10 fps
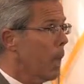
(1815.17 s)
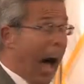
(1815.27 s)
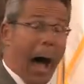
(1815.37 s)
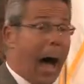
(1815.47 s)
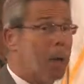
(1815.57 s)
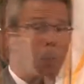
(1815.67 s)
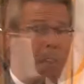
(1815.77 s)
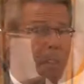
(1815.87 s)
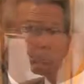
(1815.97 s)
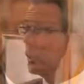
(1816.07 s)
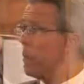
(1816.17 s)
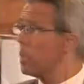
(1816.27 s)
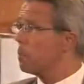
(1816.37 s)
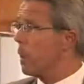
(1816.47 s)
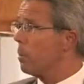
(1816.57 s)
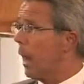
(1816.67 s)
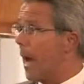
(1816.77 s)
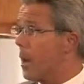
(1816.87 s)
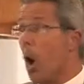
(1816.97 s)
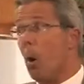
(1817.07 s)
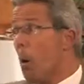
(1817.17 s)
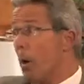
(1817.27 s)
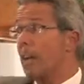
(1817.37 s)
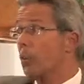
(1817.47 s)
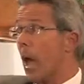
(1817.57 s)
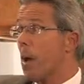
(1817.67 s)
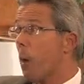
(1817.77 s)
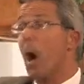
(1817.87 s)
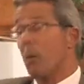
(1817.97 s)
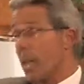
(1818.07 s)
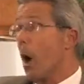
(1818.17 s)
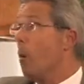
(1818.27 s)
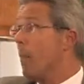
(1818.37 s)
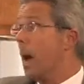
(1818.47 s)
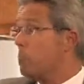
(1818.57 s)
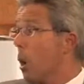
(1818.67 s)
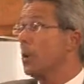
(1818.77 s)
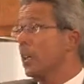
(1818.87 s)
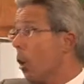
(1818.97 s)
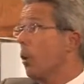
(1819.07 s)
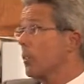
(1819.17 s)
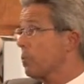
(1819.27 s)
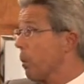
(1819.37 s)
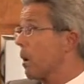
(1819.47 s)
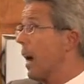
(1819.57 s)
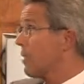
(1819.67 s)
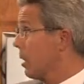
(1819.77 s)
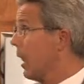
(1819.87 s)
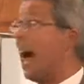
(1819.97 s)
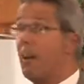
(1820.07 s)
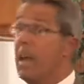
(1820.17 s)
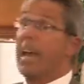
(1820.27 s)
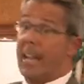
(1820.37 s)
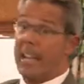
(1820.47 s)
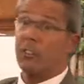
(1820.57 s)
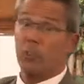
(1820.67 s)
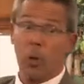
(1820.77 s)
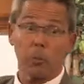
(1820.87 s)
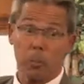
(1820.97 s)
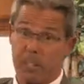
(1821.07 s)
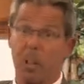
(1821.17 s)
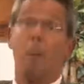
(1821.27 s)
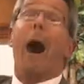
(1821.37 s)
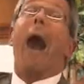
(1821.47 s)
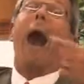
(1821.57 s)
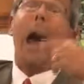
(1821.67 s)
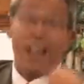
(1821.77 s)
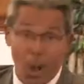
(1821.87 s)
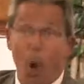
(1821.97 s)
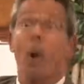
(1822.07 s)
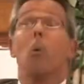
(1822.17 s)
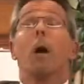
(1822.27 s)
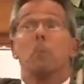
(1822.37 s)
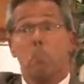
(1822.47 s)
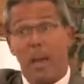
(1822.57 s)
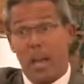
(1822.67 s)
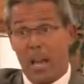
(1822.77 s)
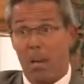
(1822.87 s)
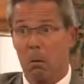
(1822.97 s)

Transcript: I'm one of the dumbest people I know. But I tell you what, when I open that book and the Holy Spirit of God's alive and He shows me something, I know it wasn't me.